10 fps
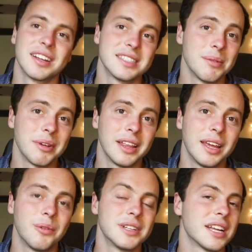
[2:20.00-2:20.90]

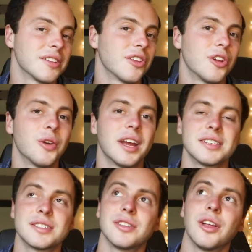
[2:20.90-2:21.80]
Typically, we tend to do a
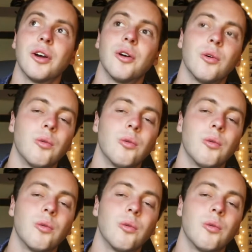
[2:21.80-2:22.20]
slow